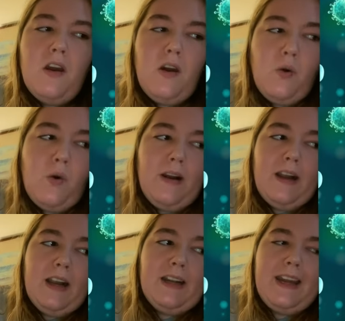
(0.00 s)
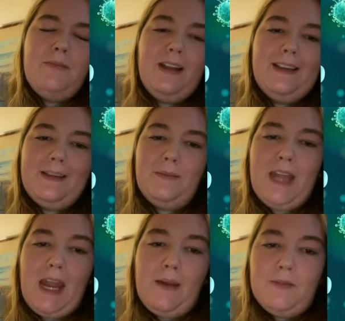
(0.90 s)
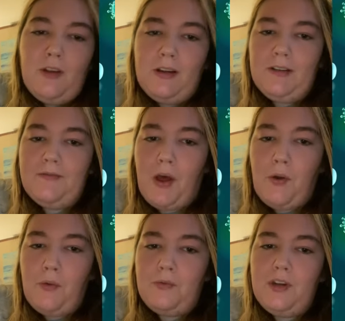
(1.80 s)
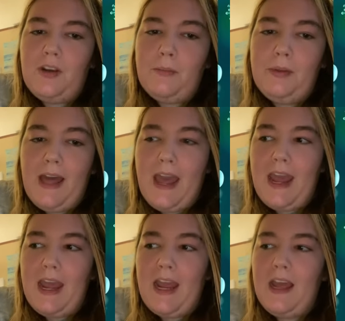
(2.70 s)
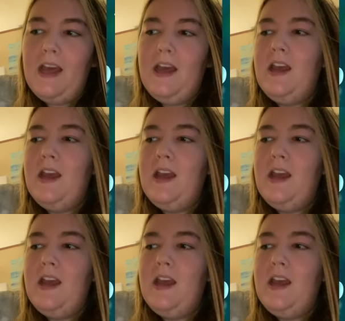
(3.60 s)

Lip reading: or keep like some games on your phone you could play,